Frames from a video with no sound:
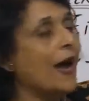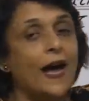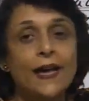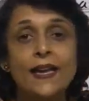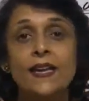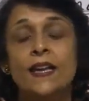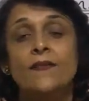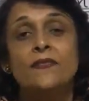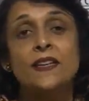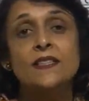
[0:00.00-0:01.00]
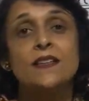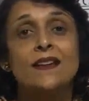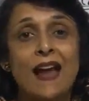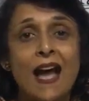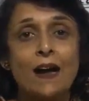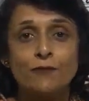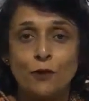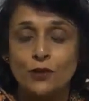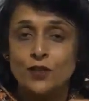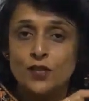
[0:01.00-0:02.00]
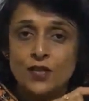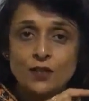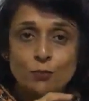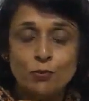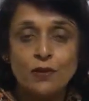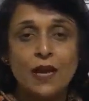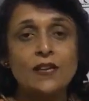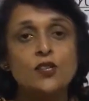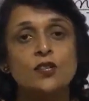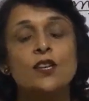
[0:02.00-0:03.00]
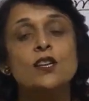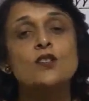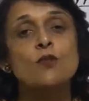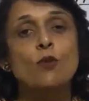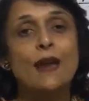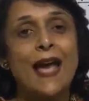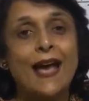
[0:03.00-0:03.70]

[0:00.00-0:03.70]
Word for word: why this graph or this interpretation is known